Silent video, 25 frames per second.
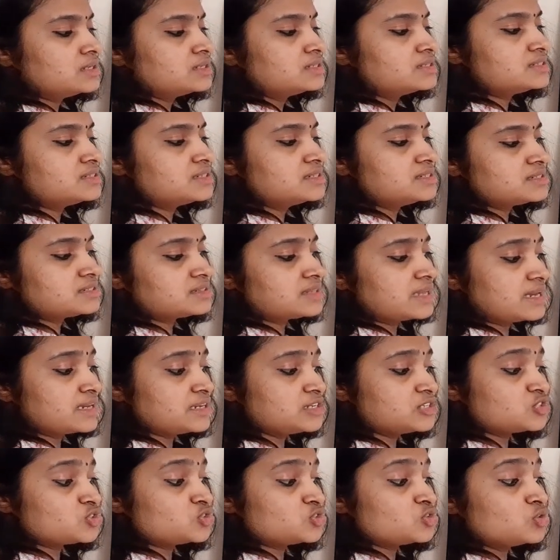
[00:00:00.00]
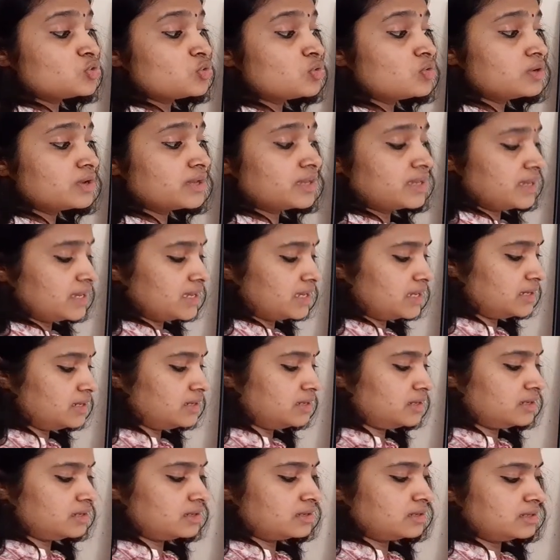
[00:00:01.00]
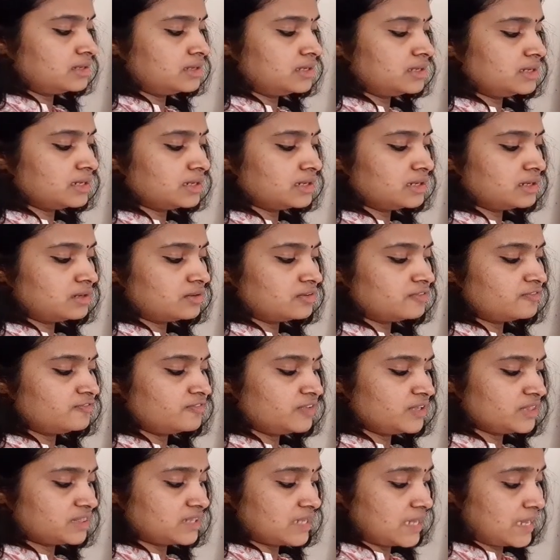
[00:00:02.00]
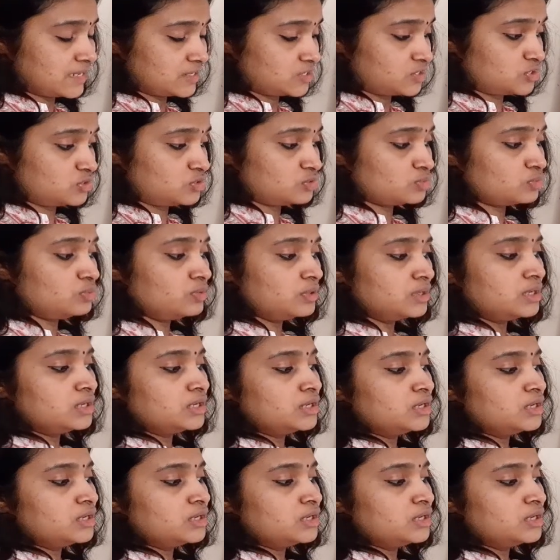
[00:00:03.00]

Since there is no gain here with x2,